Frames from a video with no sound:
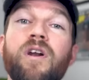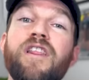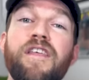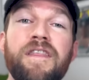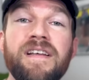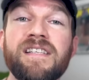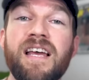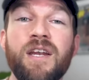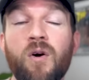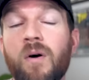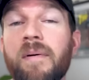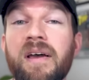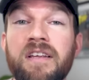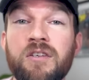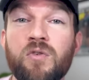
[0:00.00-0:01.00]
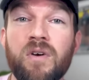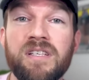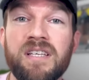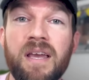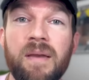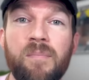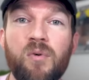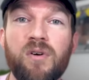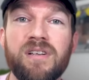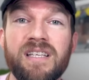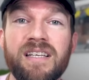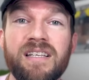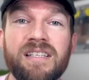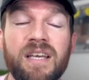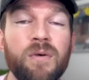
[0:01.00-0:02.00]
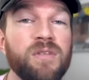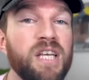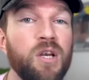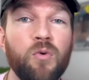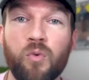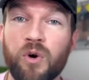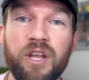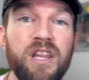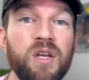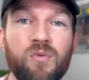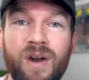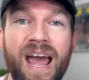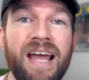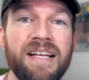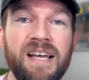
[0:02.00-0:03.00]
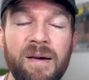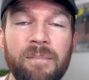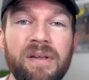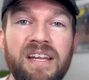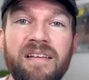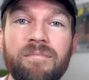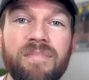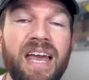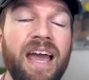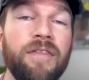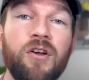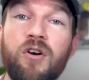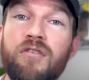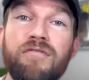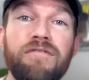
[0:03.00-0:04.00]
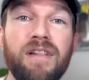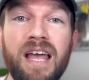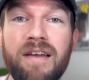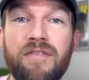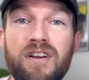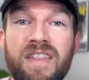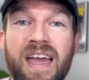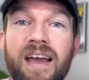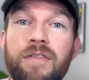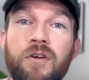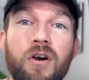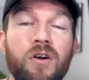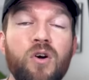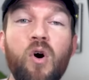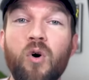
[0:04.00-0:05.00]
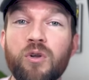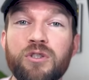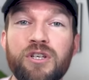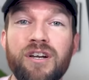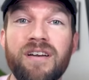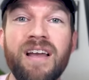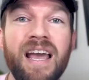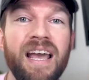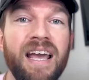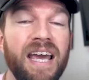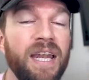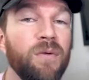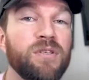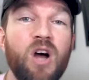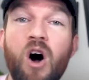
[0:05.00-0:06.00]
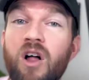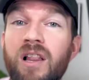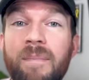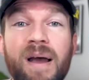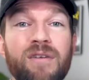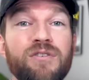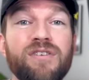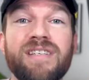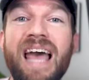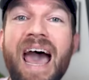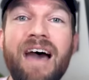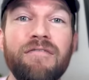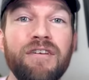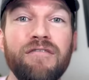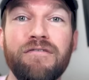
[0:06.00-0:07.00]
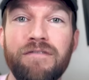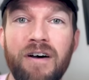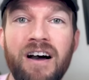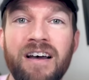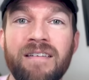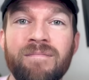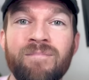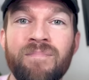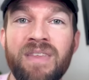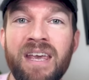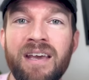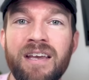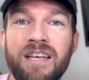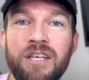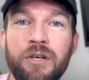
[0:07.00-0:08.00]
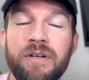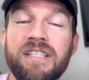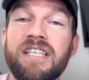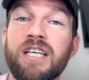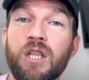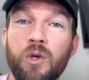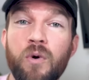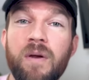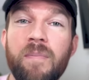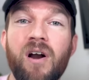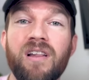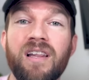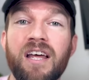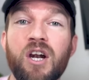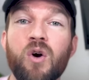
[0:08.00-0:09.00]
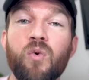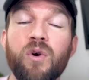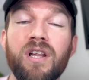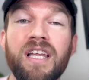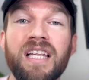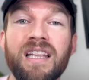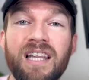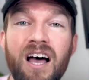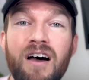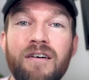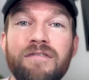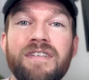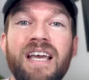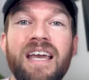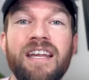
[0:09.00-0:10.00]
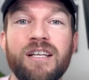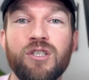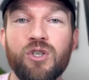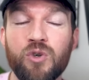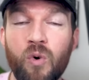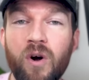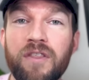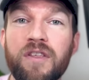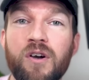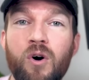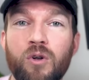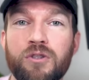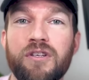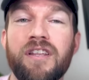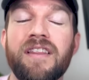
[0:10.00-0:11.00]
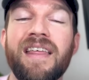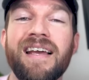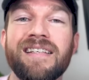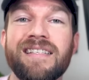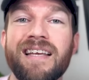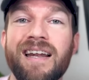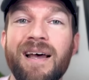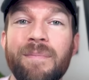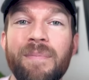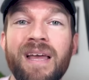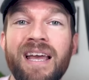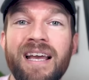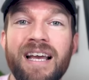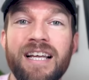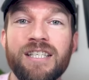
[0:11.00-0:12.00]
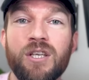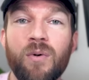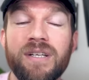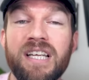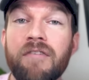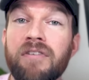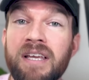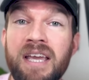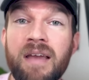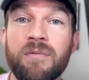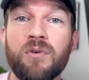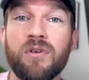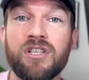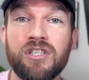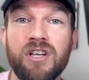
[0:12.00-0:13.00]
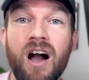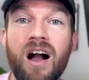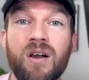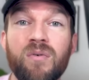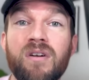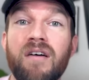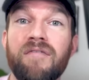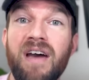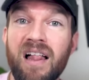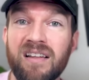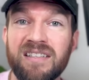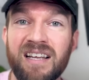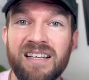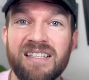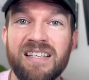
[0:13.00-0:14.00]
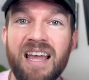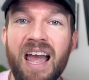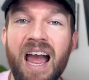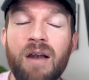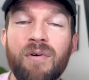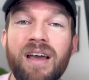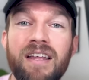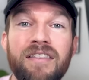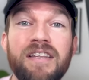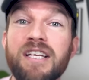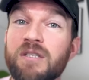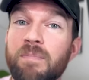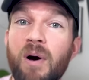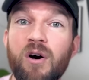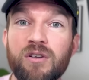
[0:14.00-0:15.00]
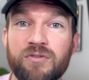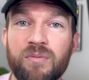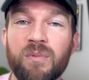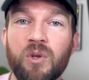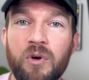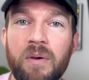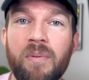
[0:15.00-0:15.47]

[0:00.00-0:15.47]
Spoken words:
of the things I know about ENJOI Skateboards is it was a really rad company. They had their own flavor, they had their own culture, and it was all about just having fun. You could see Louis Barletta really loved and enjoyed the culture that they had set up, and so it definitely came to a shock when on Valentine's Day I read this post from Louis